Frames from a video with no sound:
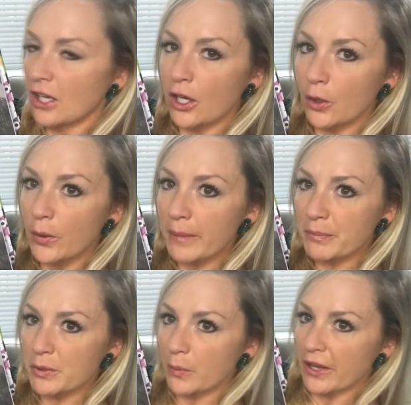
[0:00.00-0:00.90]

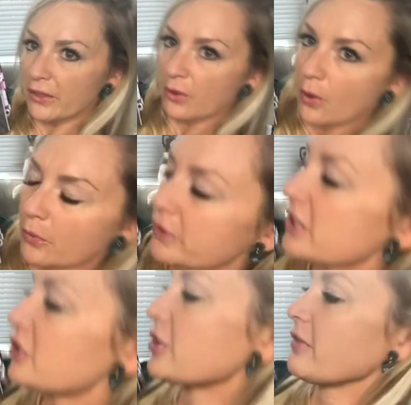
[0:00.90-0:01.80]
equipped with
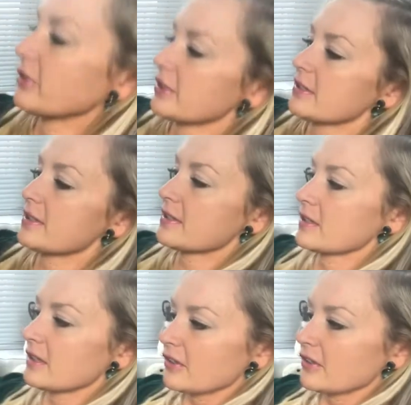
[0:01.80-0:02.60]
only shovels,